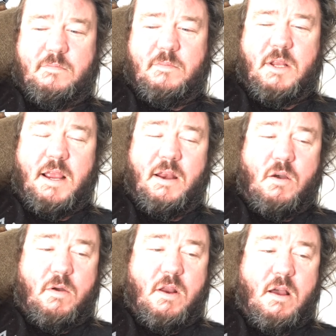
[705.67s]
But I
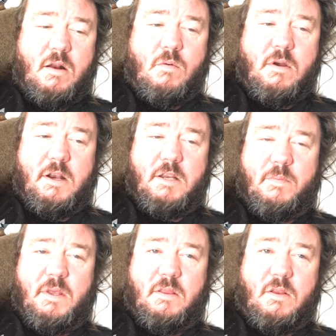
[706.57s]
know Inanna wanted to
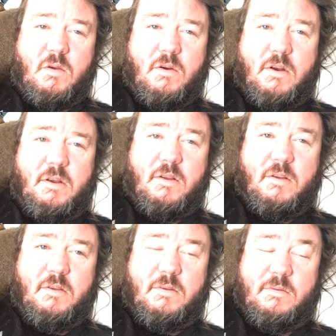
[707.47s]
be the Lord,
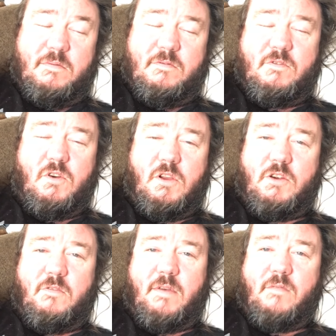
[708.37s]

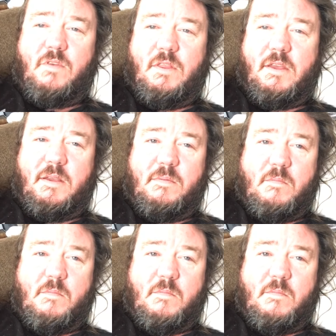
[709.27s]
ruler of everything.